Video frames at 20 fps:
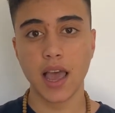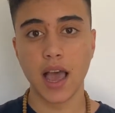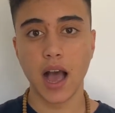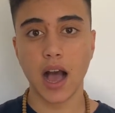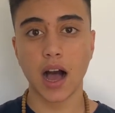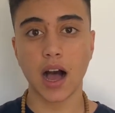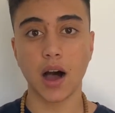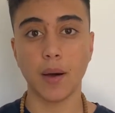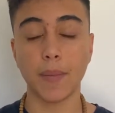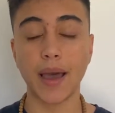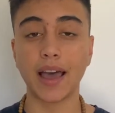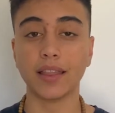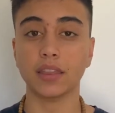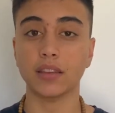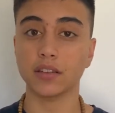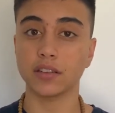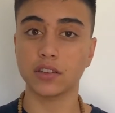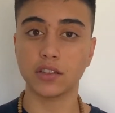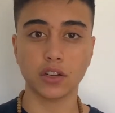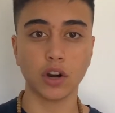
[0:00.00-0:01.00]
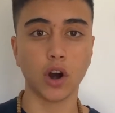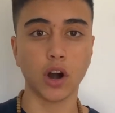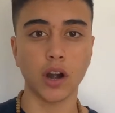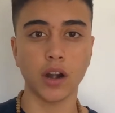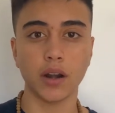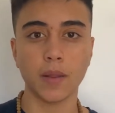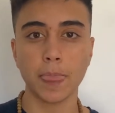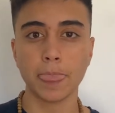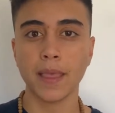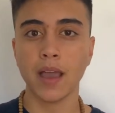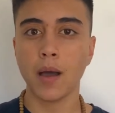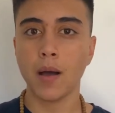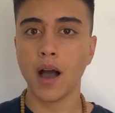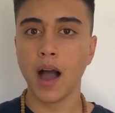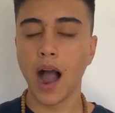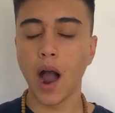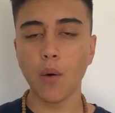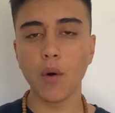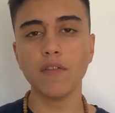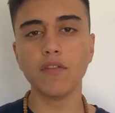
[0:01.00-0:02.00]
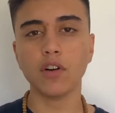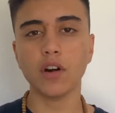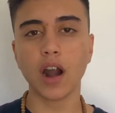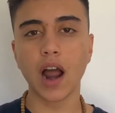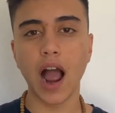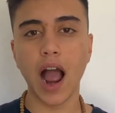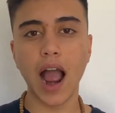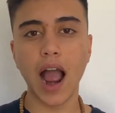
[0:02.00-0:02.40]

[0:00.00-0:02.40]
at the start. However,